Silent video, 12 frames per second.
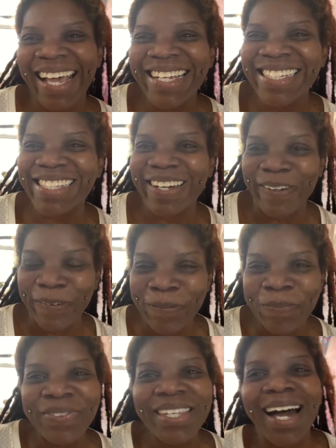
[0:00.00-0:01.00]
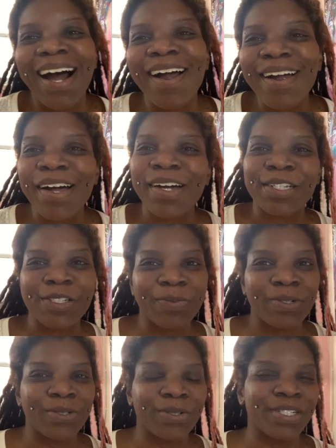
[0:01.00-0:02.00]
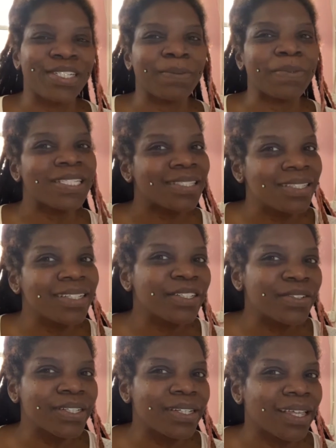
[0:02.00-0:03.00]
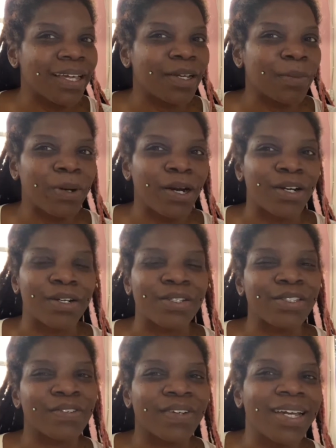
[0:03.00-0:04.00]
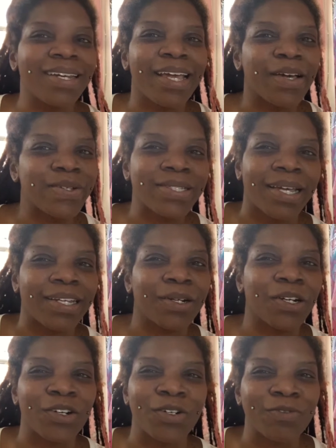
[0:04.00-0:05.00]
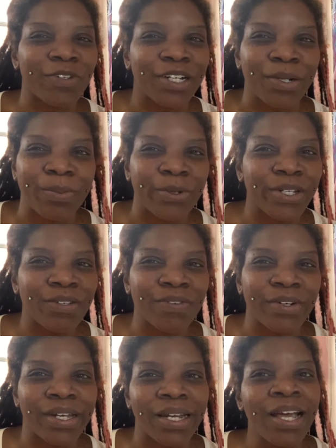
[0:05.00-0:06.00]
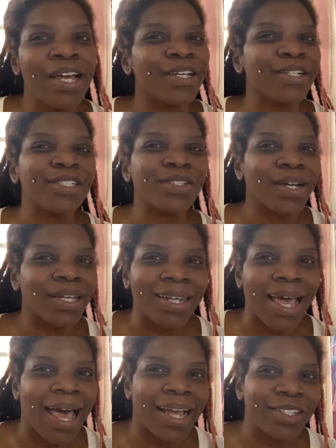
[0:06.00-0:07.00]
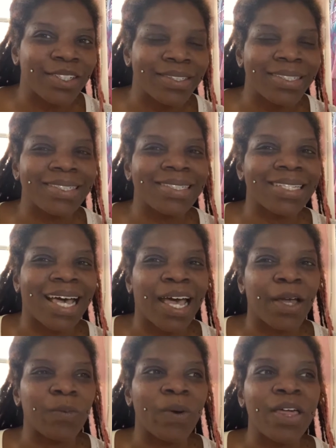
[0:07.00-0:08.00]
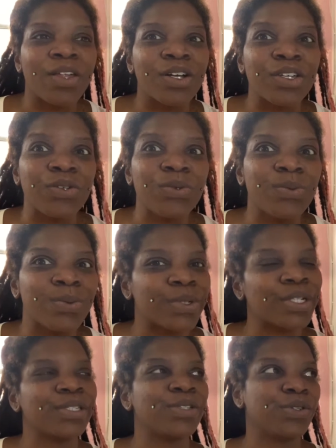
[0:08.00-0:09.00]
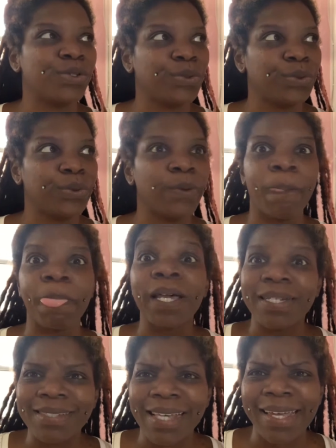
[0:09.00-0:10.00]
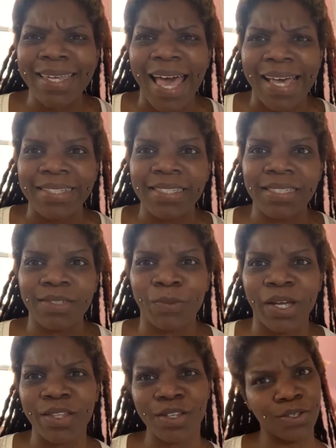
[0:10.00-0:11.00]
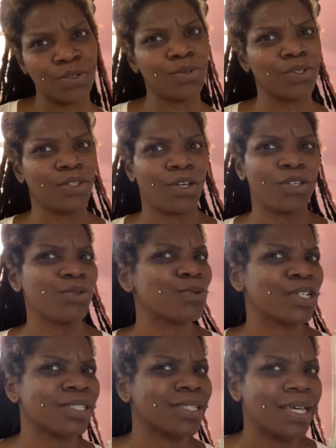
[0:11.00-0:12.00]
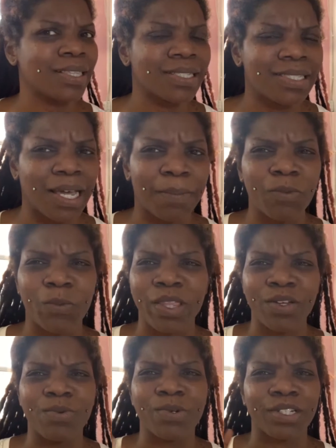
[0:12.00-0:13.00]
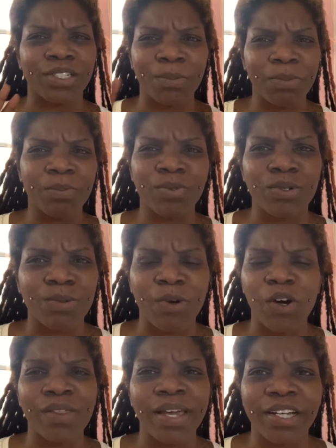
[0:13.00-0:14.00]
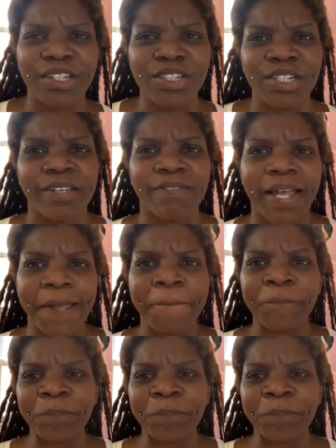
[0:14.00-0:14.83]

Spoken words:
So our entrepreneurship is literally like your partner. So right now it's like your girlfriend, your boyfriend. You're trying to actually decide whether you want to say yes, whether you want to take the step, whether you want to jump the broom, all that good shit, right?